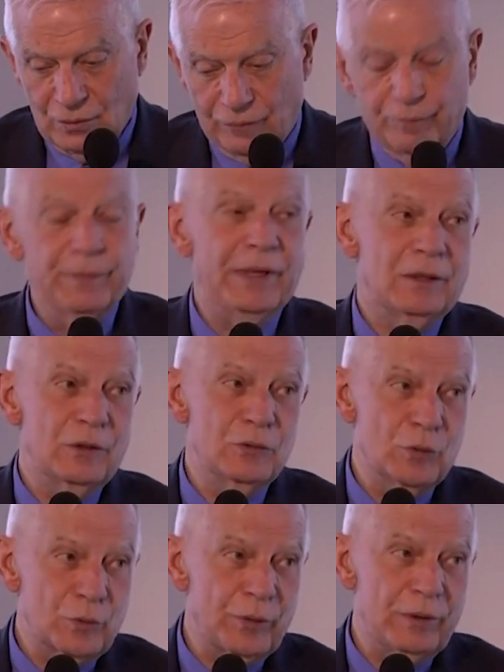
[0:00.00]
of
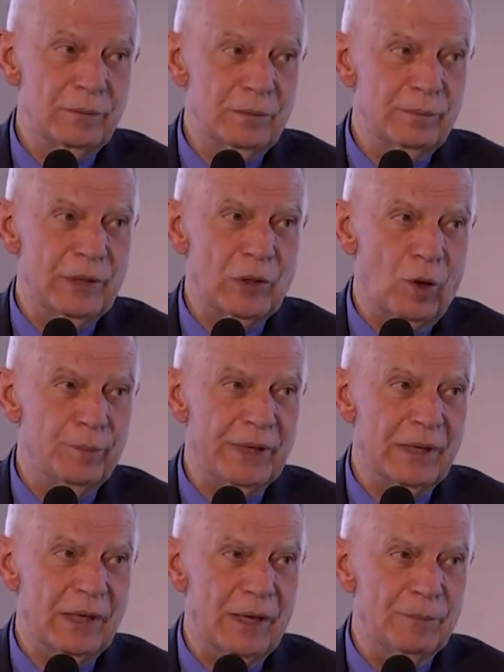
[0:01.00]
making Ukraine
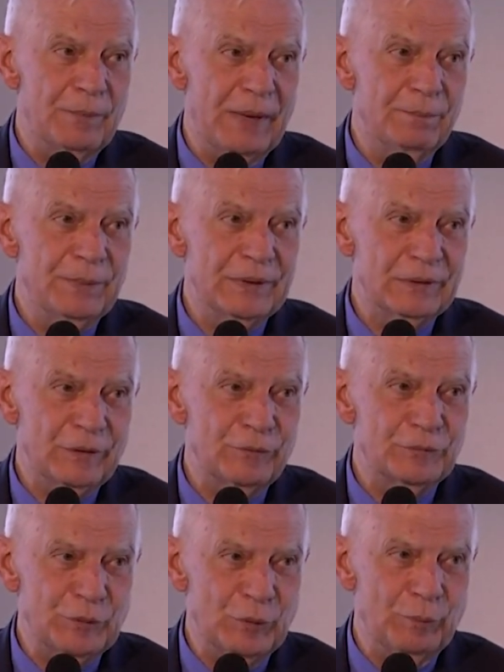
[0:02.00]
becoming a member
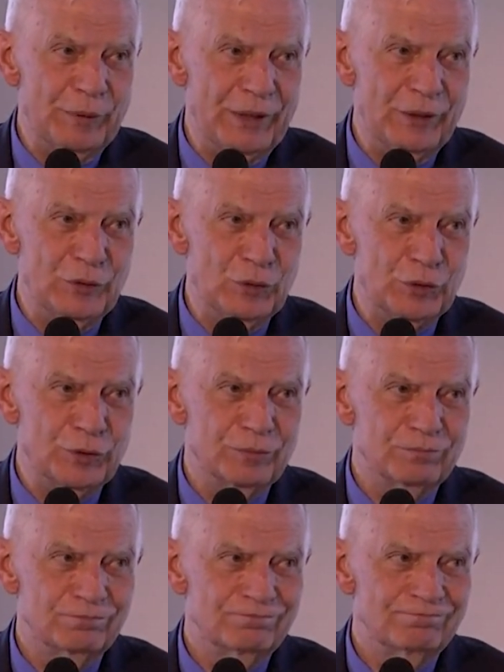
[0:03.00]
of the European Union.
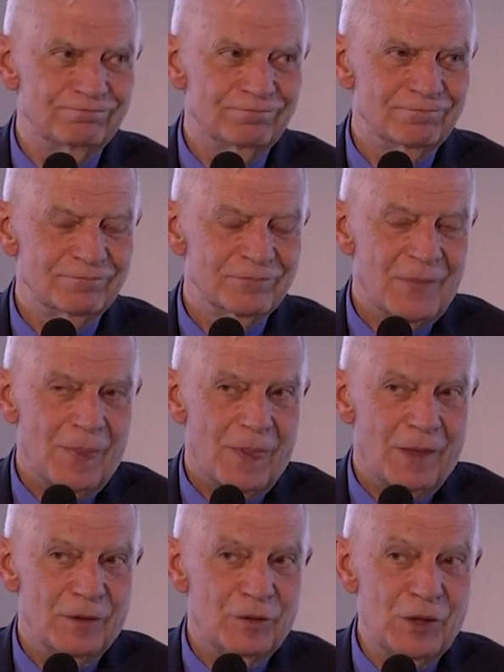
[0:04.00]

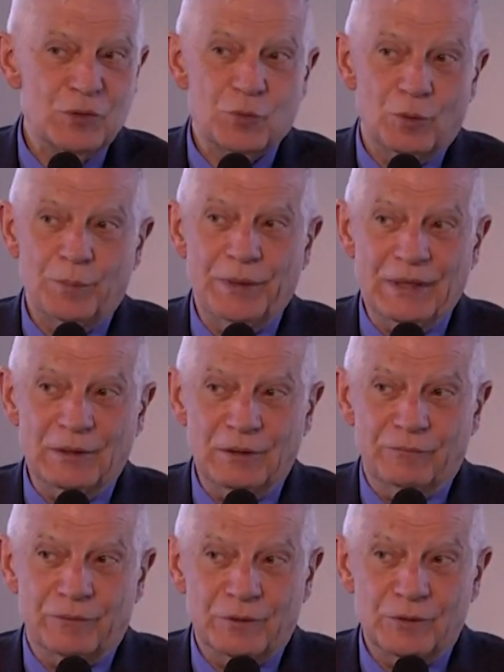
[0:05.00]
This will be a
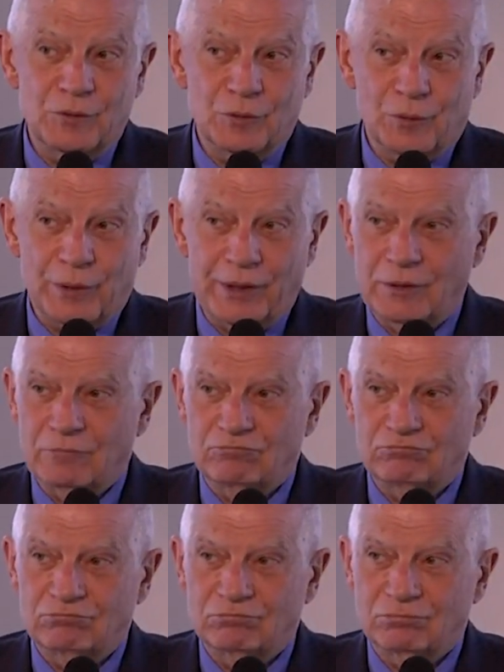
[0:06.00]
different Ukraine.
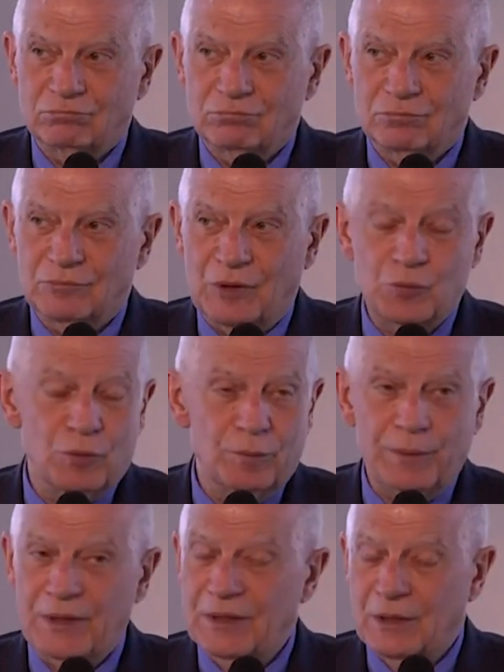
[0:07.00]
This will
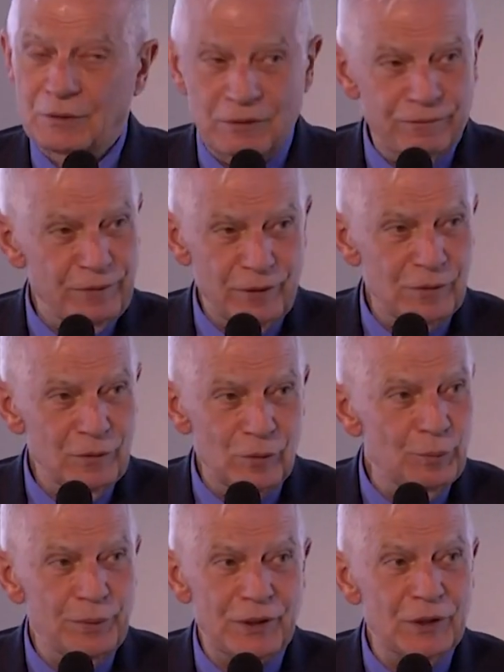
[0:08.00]
be a different
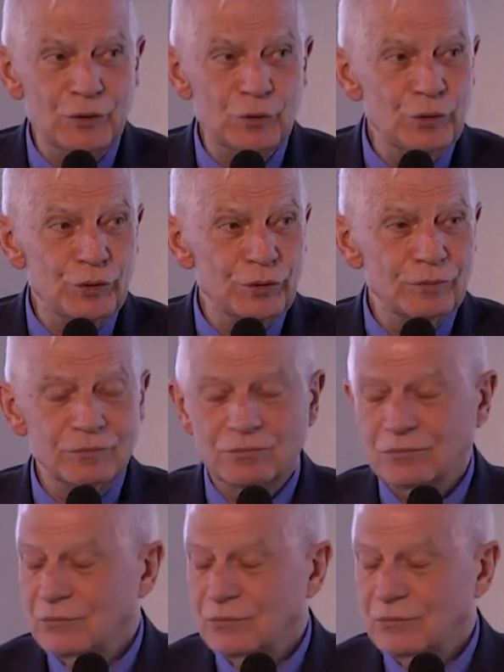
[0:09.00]
European Union.